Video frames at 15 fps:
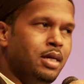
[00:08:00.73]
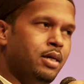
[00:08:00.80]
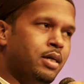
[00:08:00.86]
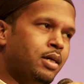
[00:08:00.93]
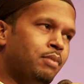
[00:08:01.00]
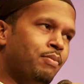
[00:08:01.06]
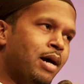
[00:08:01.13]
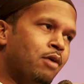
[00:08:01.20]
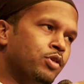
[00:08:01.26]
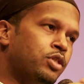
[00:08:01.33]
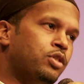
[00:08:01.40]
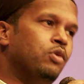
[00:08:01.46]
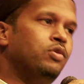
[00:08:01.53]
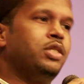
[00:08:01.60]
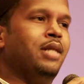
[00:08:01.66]
I was
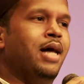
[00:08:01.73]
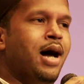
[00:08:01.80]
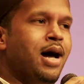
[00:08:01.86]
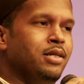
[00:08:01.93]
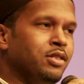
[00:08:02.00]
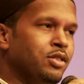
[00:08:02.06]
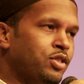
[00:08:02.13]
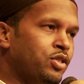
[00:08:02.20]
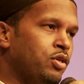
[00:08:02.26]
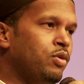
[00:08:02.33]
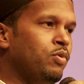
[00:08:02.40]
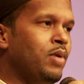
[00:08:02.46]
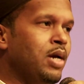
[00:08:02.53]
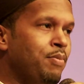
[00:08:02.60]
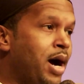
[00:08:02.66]
socialized in a
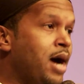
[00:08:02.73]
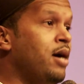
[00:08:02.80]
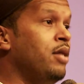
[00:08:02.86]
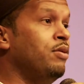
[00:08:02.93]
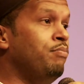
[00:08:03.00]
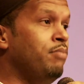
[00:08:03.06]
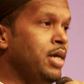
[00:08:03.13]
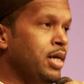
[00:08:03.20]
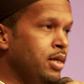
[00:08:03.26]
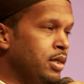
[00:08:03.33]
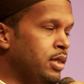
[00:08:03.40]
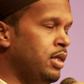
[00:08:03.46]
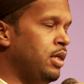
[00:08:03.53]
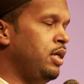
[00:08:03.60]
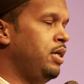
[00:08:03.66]
certain way by other
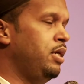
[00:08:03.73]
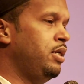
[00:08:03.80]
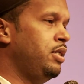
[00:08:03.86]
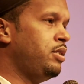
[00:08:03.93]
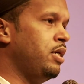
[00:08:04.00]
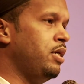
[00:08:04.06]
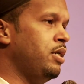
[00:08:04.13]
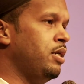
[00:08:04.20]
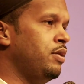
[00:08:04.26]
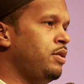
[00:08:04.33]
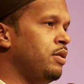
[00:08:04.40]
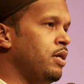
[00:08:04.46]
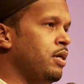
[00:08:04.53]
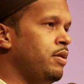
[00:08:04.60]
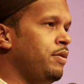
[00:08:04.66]
men
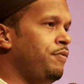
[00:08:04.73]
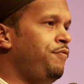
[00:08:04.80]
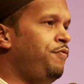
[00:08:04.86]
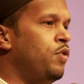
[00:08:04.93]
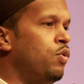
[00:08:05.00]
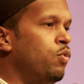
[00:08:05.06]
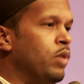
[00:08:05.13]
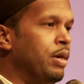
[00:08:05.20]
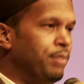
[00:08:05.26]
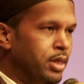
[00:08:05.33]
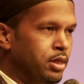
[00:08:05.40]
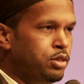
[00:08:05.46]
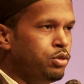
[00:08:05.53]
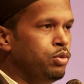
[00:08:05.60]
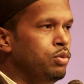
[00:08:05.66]
for
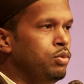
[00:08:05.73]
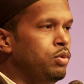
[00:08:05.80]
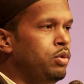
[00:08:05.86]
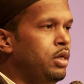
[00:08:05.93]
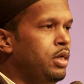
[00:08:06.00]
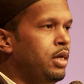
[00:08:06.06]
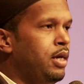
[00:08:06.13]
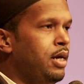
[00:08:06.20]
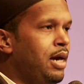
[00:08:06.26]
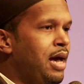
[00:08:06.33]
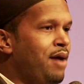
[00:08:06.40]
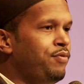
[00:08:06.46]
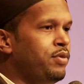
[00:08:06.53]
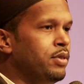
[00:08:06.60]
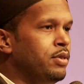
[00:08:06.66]
women to
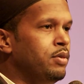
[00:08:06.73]
have